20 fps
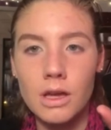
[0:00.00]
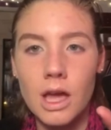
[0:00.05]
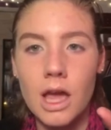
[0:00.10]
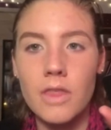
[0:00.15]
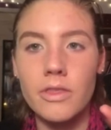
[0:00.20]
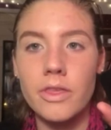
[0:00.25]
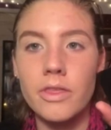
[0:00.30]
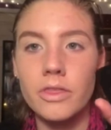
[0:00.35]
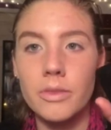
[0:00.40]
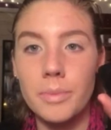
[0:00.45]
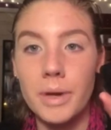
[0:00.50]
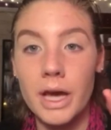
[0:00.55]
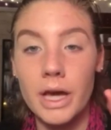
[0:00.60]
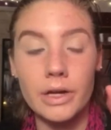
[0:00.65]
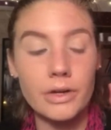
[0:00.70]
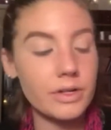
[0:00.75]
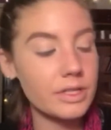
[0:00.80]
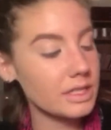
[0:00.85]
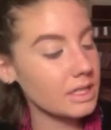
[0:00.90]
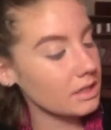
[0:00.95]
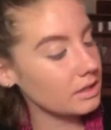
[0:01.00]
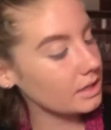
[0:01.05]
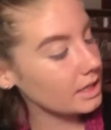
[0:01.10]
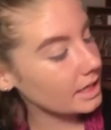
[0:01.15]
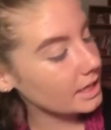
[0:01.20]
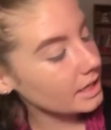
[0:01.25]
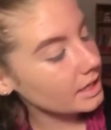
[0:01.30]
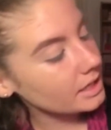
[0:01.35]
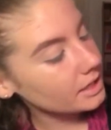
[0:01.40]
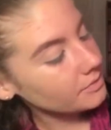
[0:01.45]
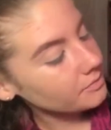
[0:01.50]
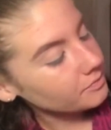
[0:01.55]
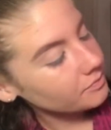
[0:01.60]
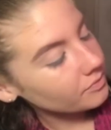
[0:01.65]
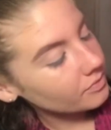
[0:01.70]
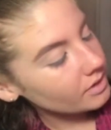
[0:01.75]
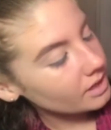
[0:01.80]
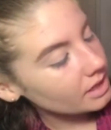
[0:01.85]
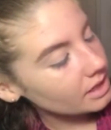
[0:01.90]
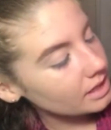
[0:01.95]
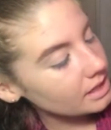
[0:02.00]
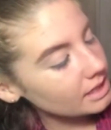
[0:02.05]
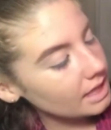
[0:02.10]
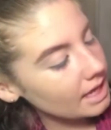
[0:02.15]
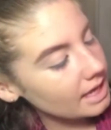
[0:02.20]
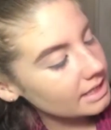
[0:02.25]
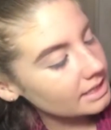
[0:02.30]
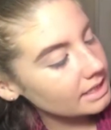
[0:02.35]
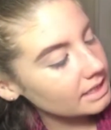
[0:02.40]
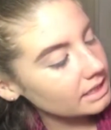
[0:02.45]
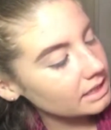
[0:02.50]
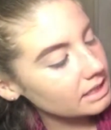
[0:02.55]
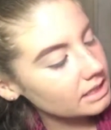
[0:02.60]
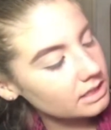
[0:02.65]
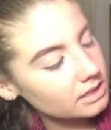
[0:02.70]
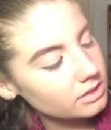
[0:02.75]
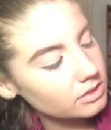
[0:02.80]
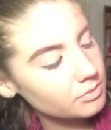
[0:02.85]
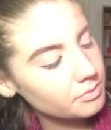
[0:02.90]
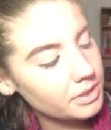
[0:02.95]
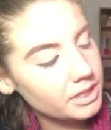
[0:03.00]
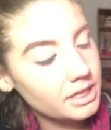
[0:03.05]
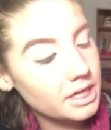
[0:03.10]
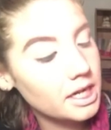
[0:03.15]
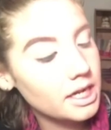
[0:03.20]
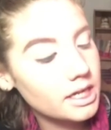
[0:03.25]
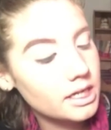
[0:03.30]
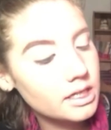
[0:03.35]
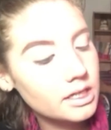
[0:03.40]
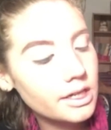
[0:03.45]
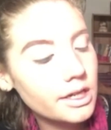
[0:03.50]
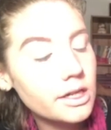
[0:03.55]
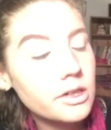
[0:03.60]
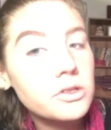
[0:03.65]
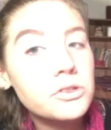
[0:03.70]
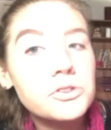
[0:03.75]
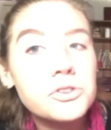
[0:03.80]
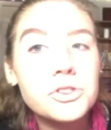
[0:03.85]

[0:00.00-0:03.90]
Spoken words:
and then the powder's in there. It has like this little banana color,